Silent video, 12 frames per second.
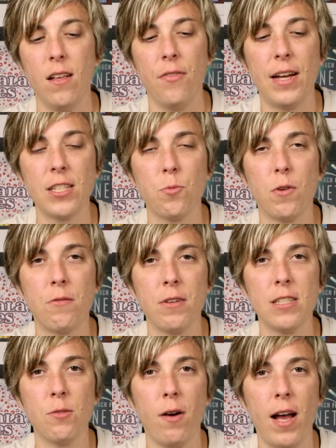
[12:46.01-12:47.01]
That's one
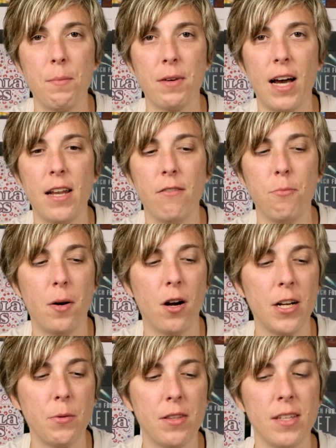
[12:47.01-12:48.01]
reason why I'm kind of
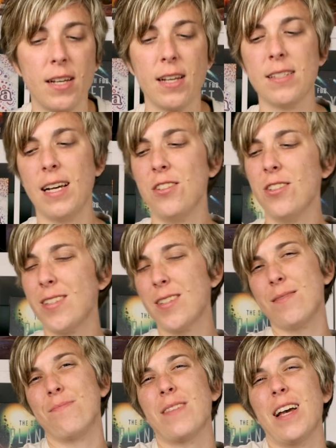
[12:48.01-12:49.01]
parting with it, because I
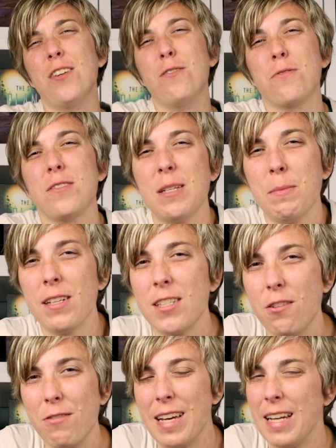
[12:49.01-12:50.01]
don't foresee
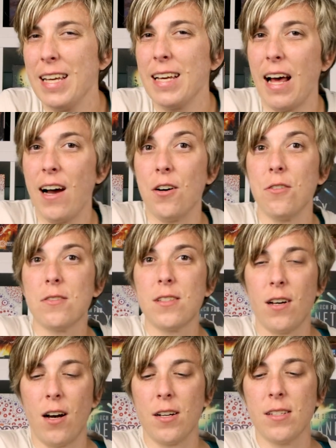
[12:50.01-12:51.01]
myself getting it out,
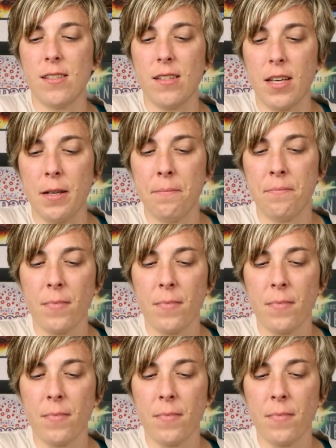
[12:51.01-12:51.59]
honestly.